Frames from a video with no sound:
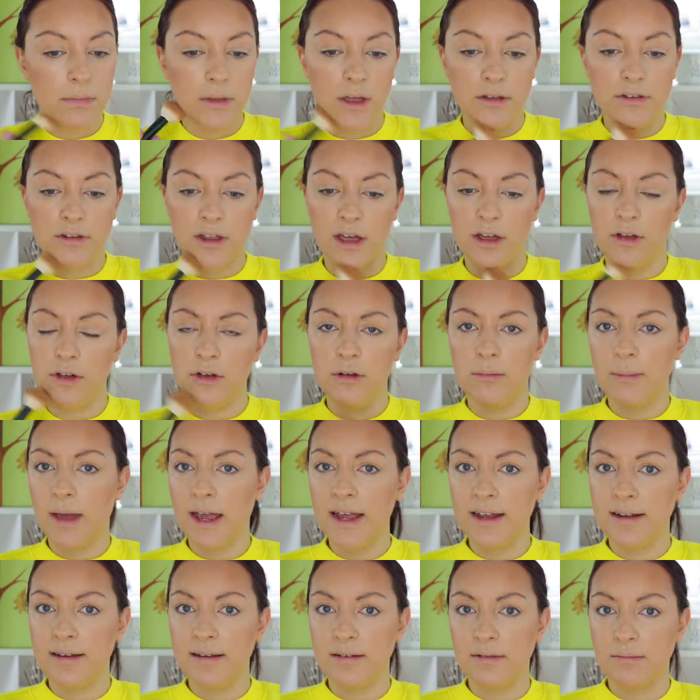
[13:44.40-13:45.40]
It's like, who
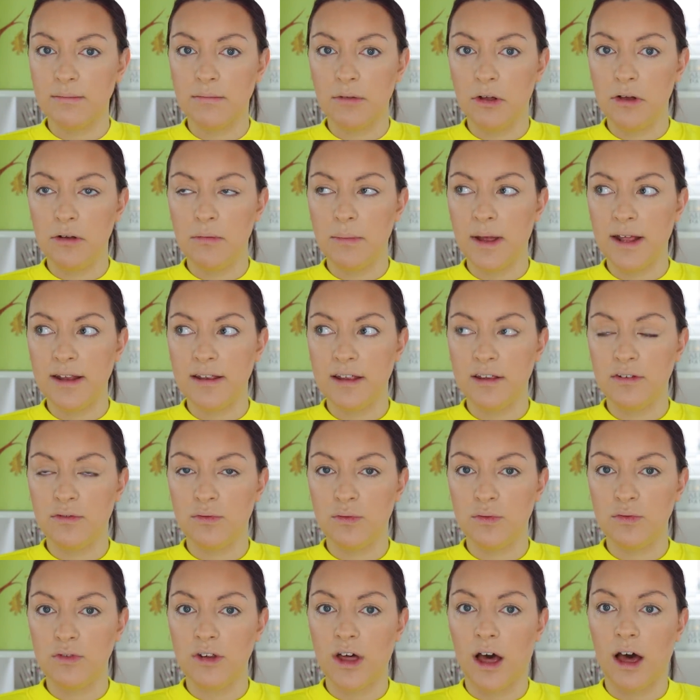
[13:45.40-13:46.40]
made Who made these
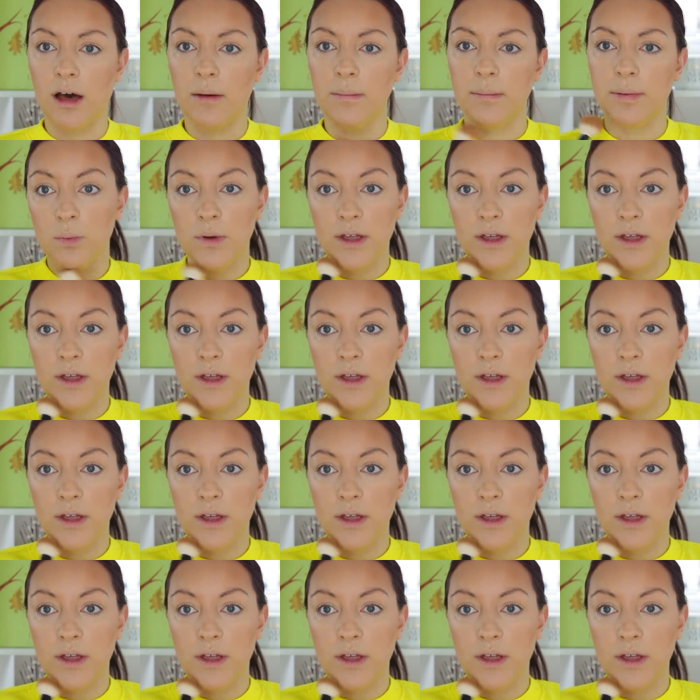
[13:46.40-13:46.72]
rules up?